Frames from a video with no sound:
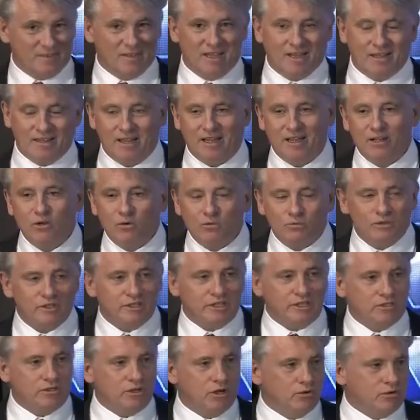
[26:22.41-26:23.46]
I don't really
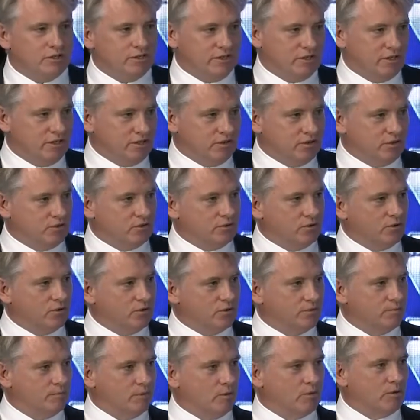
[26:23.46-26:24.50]
know, to tell you the
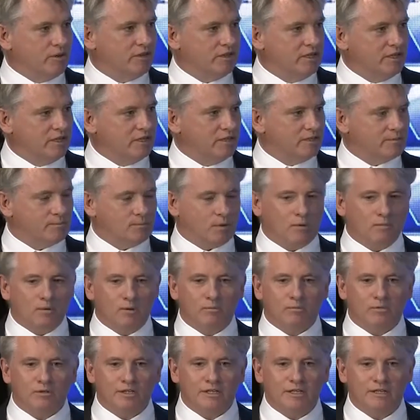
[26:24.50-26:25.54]
truth, but we think it's
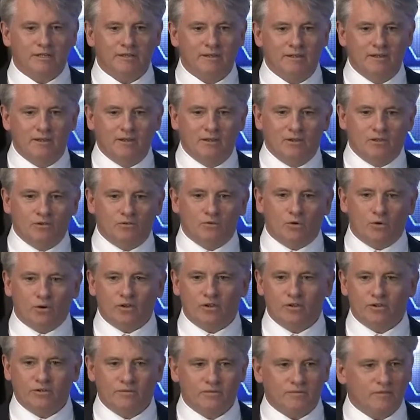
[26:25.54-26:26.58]
probably
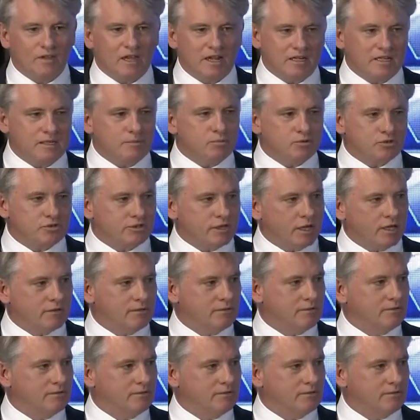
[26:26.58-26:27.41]
north of 90%.